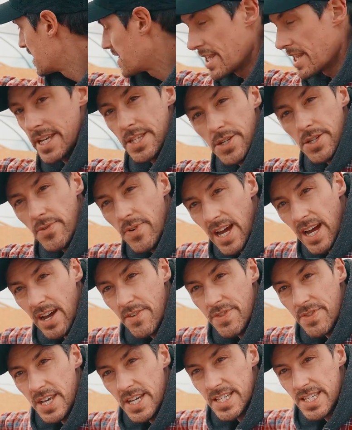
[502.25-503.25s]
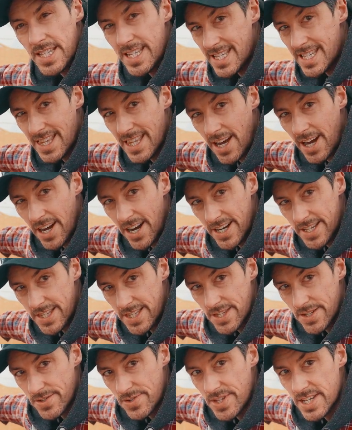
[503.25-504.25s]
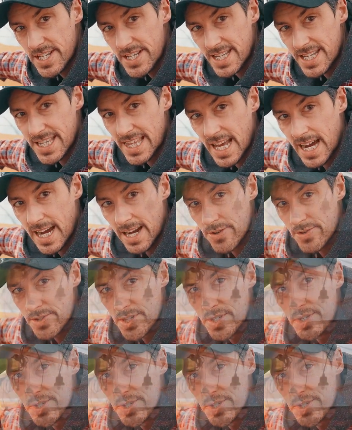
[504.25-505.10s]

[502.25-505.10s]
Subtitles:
They do have this little hut or this little house